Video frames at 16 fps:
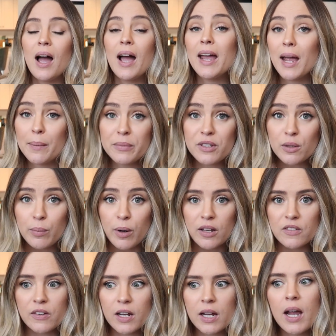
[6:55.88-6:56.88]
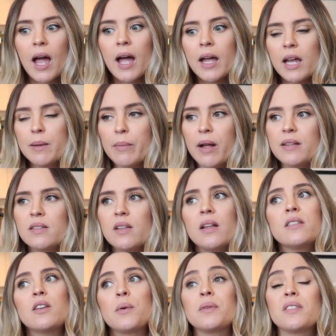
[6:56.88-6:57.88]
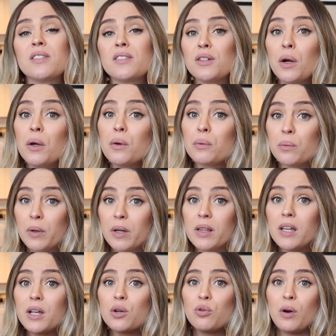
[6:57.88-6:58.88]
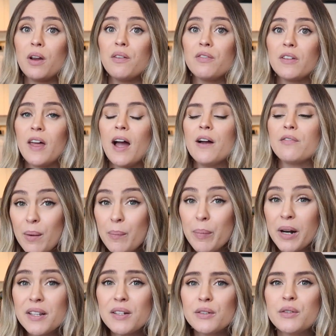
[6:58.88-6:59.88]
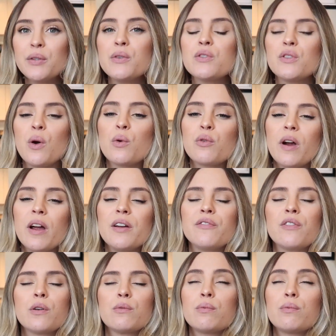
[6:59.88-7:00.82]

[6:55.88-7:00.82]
I am still breastfeeding at eight months and so it's still really great for that. But it's also so great for